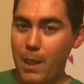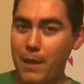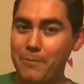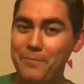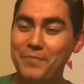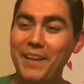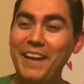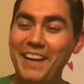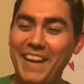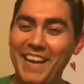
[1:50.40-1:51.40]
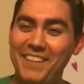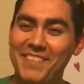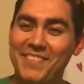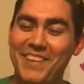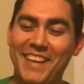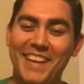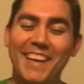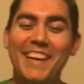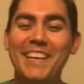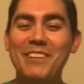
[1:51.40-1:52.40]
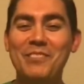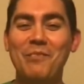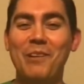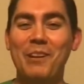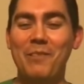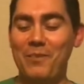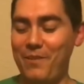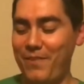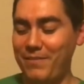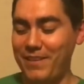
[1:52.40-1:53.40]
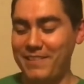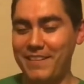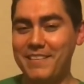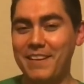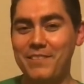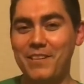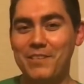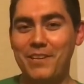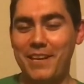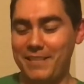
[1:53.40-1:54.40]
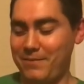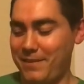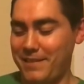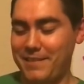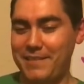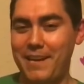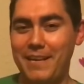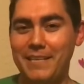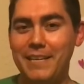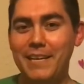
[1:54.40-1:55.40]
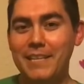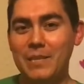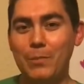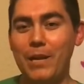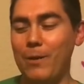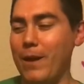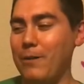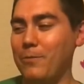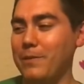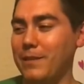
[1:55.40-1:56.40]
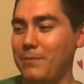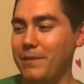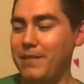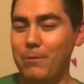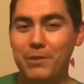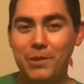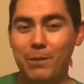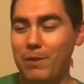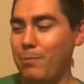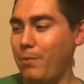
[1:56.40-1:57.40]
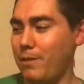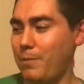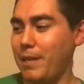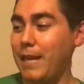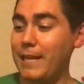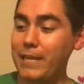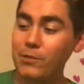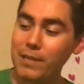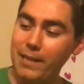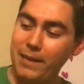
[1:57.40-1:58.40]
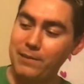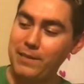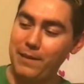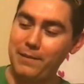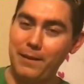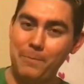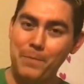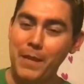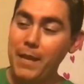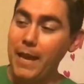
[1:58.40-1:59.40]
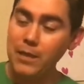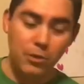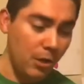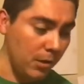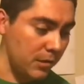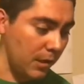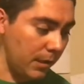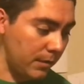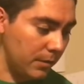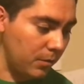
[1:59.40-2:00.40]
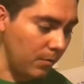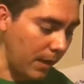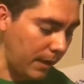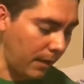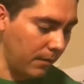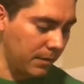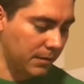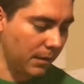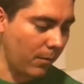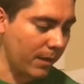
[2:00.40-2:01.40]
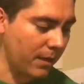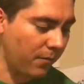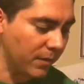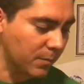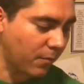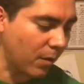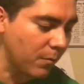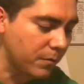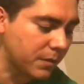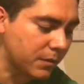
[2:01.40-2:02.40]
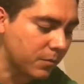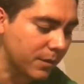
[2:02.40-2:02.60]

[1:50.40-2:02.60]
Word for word: with I can't even speak. Used to working with 350s, this gives you a chance with the design to play around with them and see what you come up with. But again, I use that hairstyle there. And you notice, look at the two right here, just a quick difference before we move to the